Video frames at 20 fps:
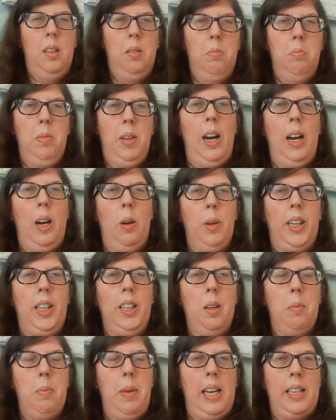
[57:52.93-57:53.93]
Meanwhile, we
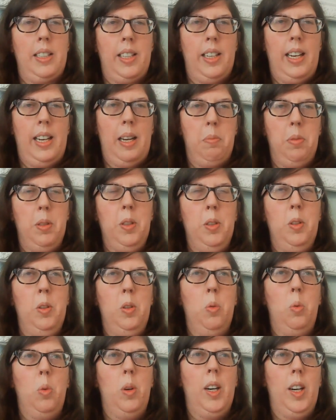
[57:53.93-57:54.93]
cut back to
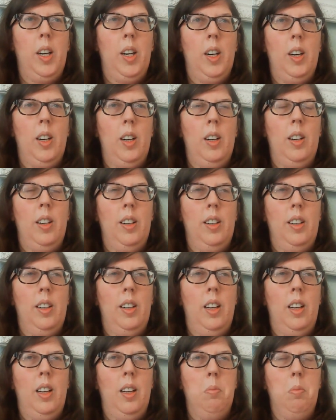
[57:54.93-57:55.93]
Naboo, where
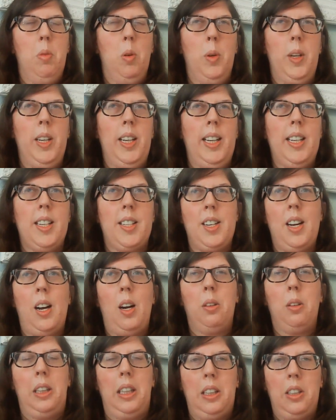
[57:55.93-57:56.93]
Marie is
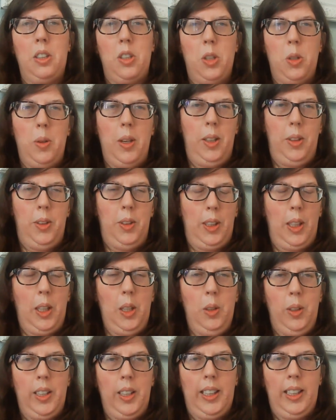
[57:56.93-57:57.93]
talking to Elder
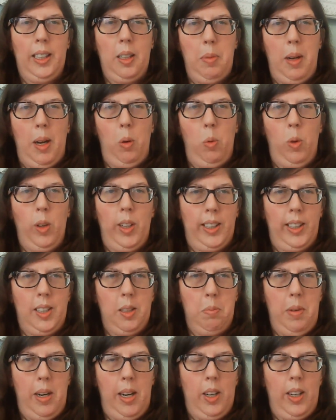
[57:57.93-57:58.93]
Golding about wanting to
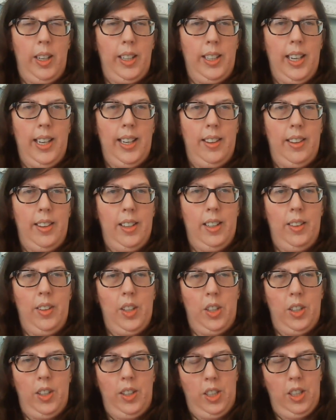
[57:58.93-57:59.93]
marry Nathan, that
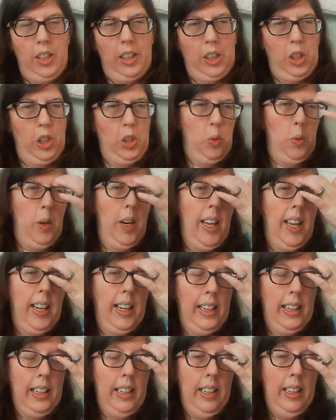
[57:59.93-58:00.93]
she thinks she's
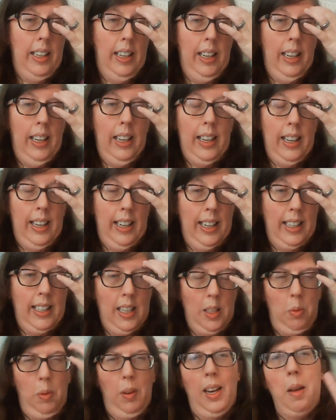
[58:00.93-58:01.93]
ready. And he
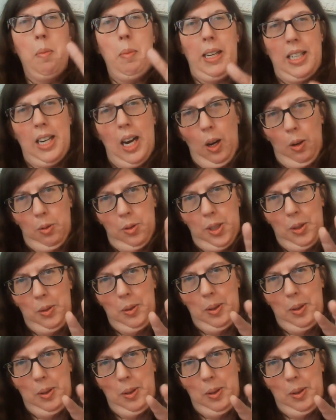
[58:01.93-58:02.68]
says, Well, let me talk to him.